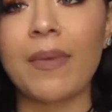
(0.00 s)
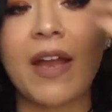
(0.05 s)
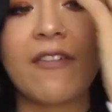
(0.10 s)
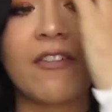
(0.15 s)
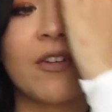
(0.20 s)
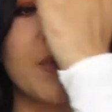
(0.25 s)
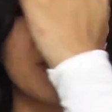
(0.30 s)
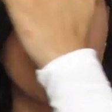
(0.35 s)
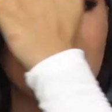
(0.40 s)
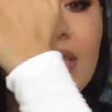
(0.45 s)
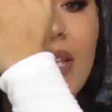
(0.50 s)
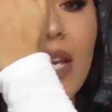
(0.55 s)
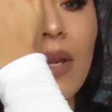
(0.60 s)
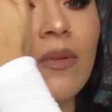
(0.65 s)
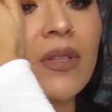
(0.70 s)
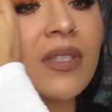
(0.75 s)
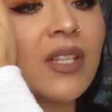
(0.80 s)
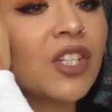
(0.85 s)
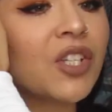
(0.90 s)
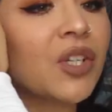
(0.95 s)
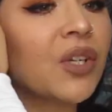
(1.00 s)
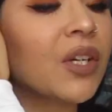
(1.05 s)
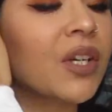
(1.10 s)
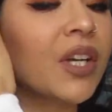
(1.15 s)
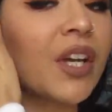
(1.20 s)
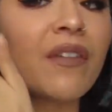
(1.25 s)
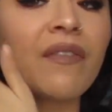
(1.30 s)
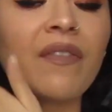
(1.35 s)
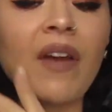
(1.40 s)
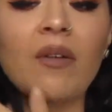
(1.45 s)
Everybody said it was such a
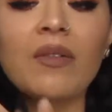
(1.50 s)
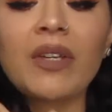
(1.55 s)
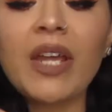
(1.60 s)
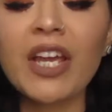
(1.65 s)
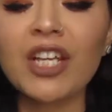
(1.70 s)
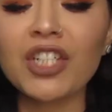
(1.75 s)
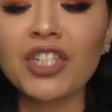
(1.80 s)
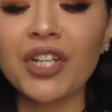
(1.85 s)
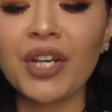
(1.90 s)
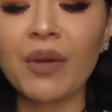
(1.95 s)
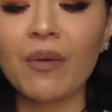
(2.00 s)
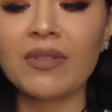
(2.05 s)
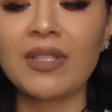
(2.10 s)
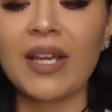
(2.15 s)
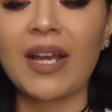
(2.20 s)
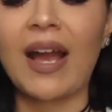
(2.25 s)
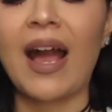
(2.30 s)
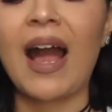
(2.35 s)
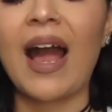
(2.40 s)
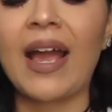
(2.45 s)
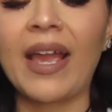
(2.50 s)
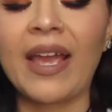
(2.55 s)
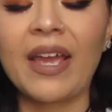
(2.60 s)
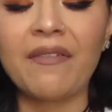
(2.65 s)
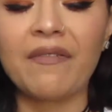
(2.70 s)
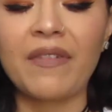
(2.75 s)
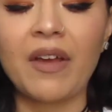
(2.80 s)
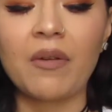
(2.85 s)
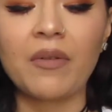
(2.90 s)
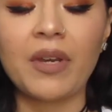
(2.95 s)
good foundation. It was like a
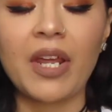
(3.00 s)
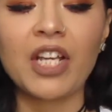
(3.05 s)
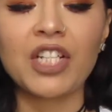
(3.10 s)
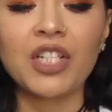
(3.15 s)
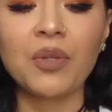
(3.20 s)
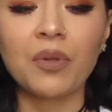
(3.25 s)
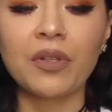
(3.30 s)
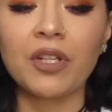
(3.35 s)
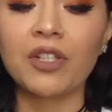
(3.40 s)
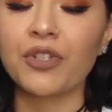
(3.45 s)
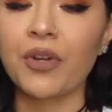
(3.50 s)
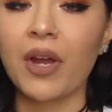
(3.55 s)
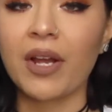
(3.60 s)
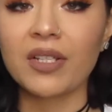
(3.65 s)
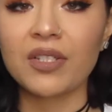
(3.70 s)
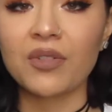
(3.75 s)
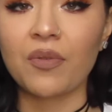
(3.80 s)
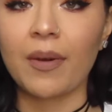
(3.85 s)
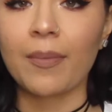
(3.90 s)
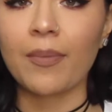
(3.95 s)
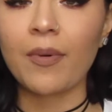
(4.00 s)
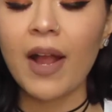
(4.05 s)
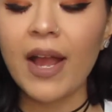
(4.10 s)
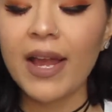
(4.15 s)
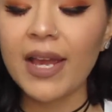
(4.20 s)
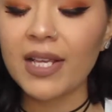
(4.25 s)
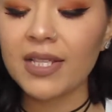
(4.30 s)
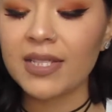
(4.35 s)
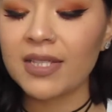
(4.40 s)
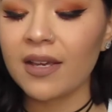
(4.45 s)
high-end foundation with a drugstore
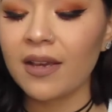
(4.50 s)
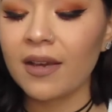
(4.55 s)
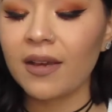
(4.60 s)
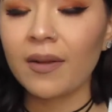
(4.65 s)
price.